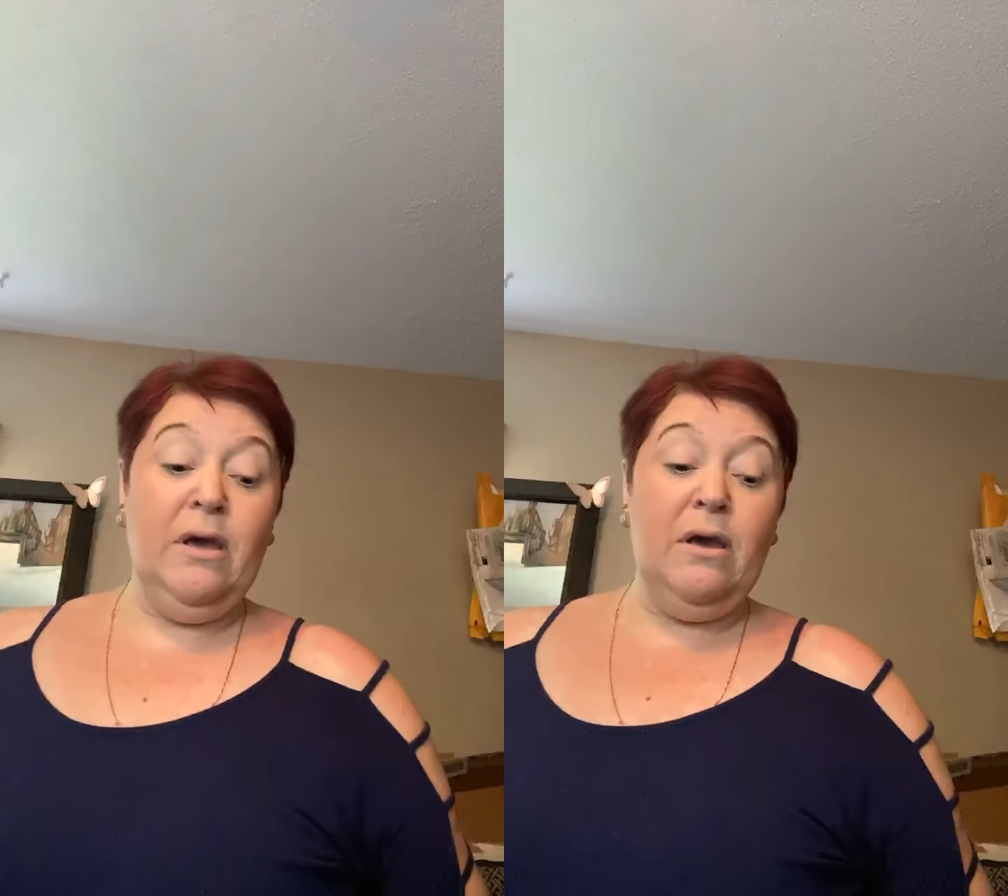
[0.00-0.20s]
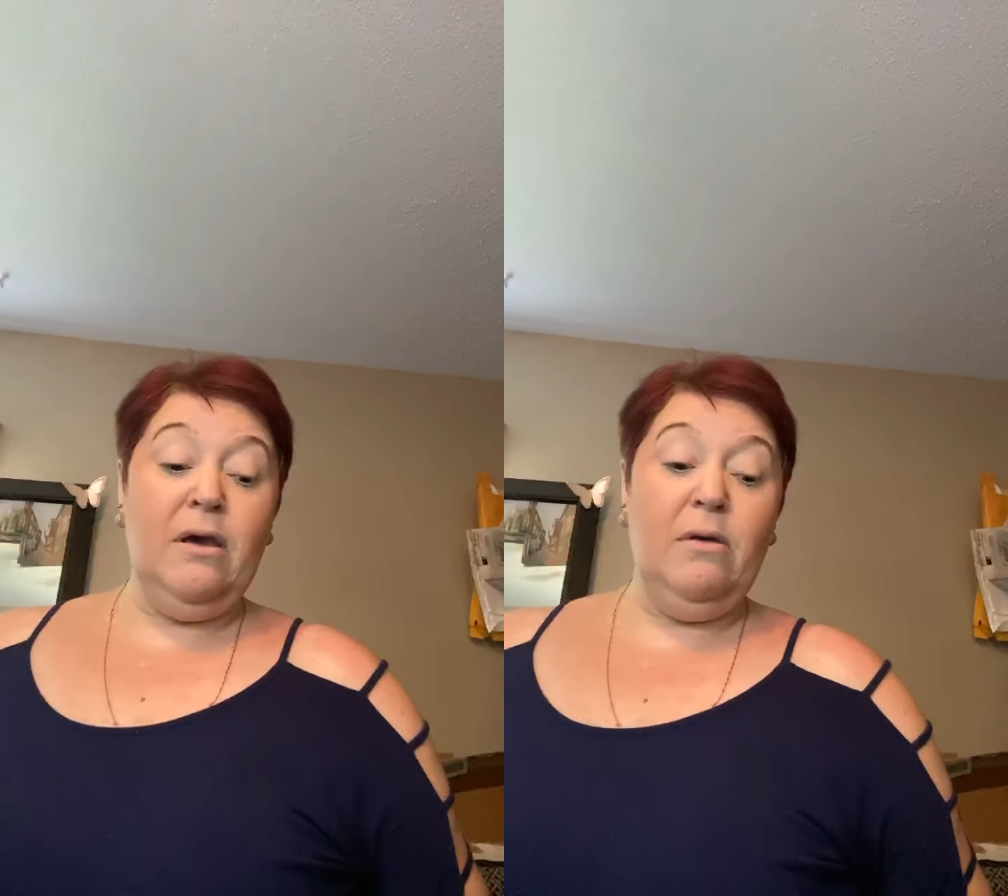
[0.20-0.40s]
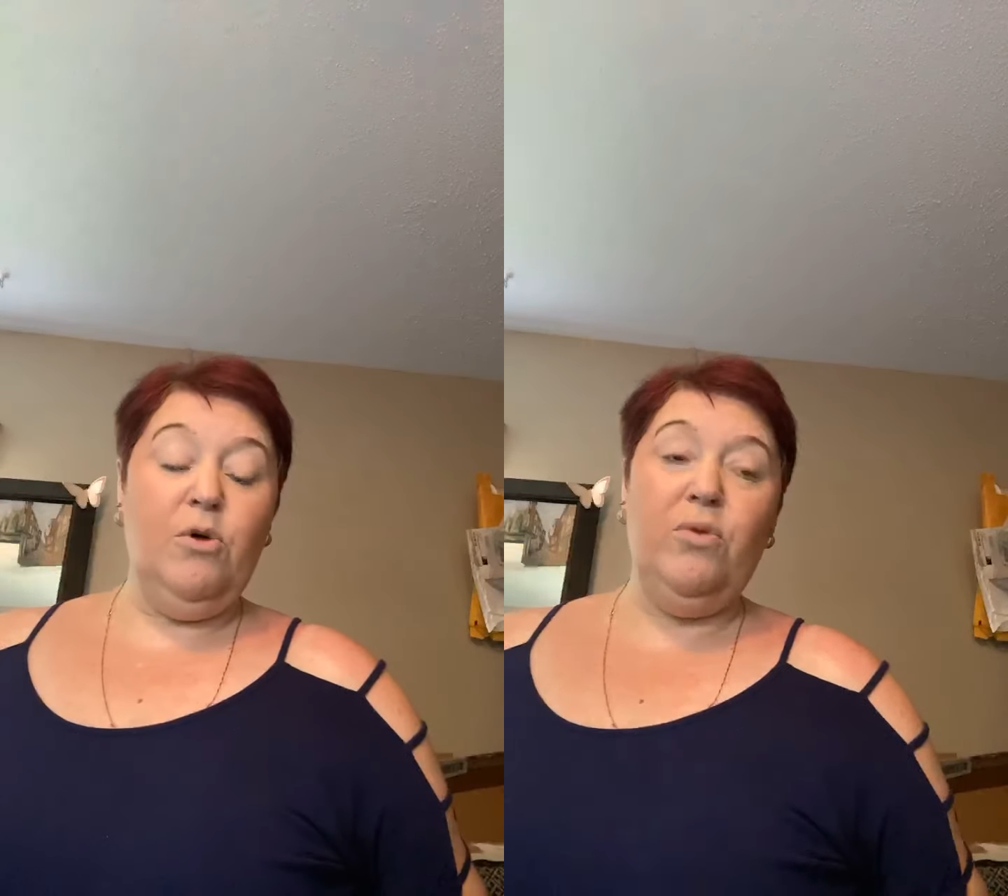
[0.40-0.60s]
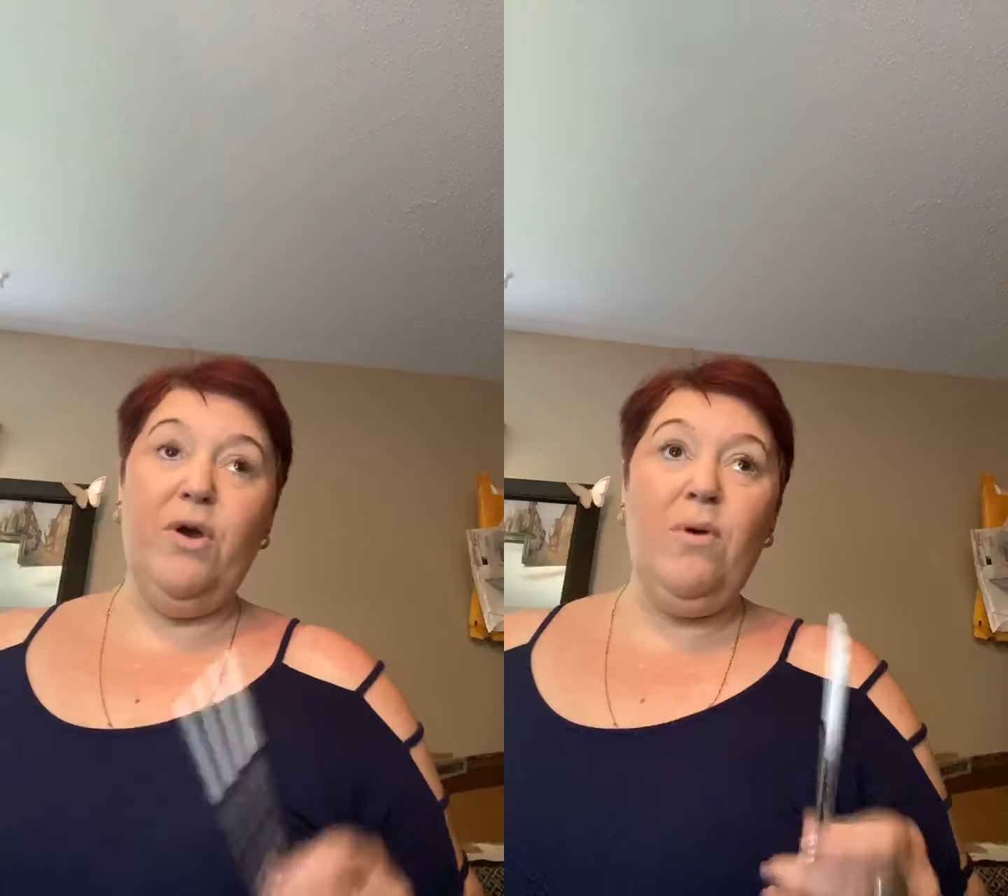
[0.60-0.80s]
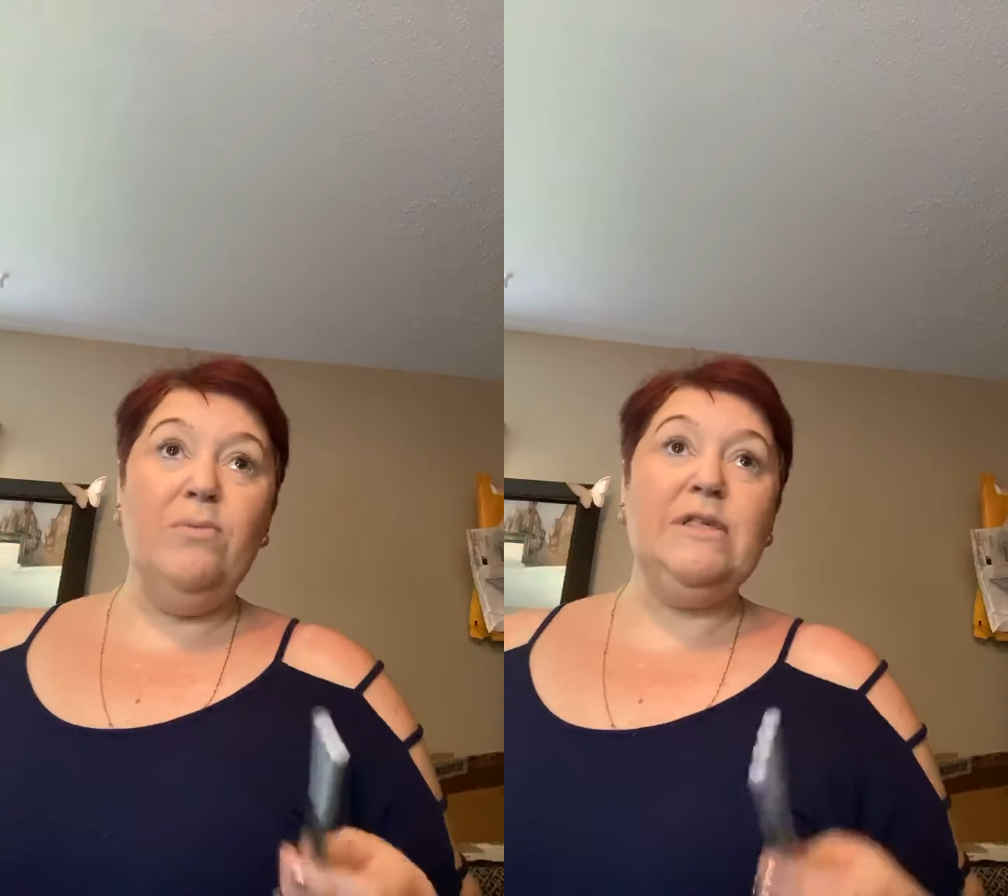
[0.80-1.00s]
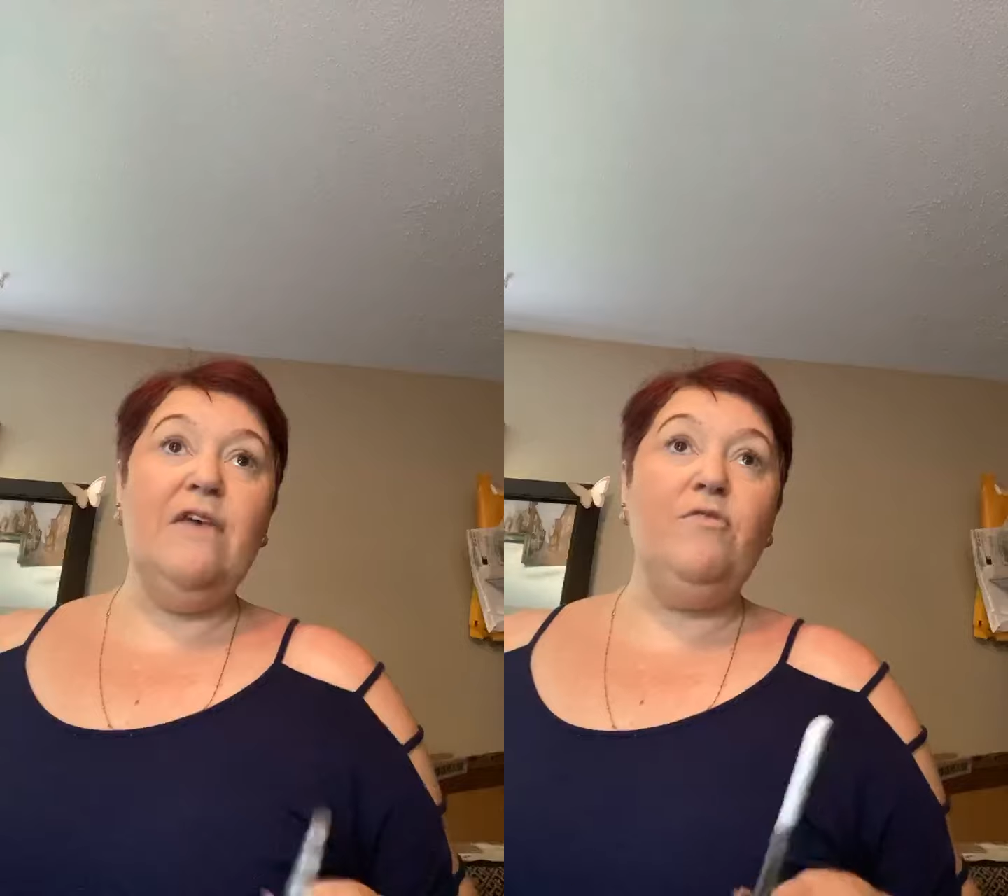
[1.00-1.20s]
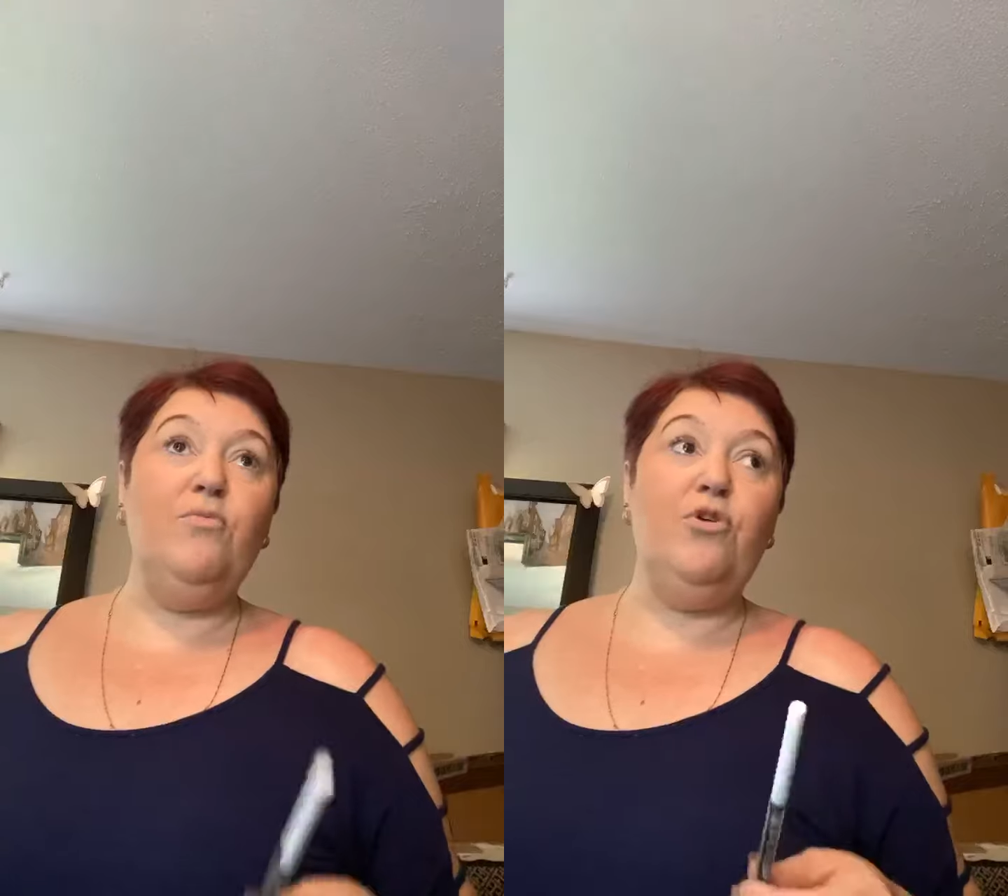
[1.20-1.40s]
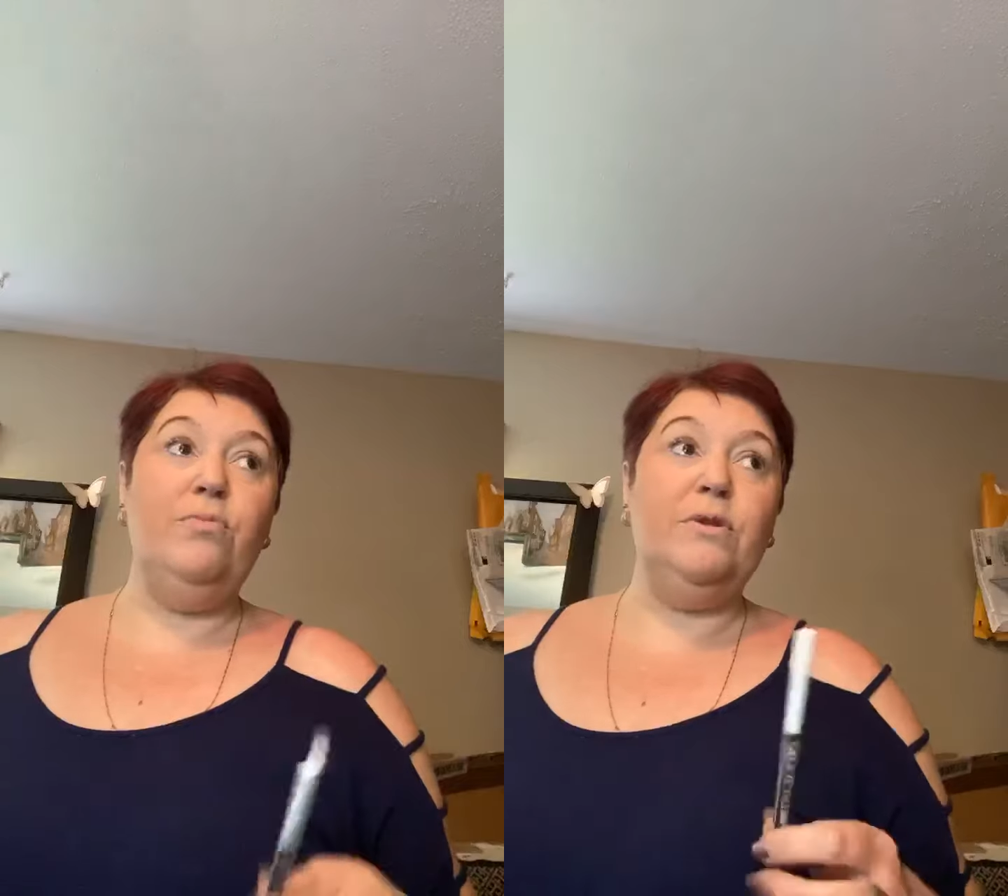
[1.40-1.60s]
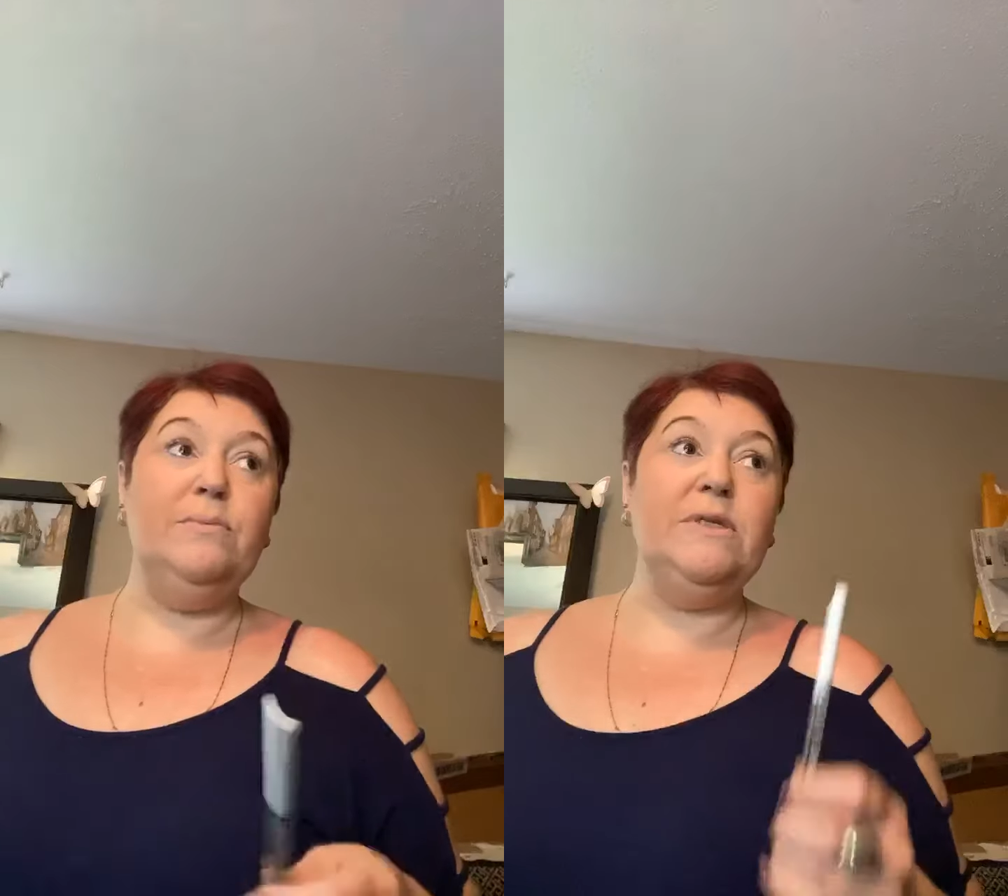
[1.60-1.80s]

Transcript: Although I was having problems,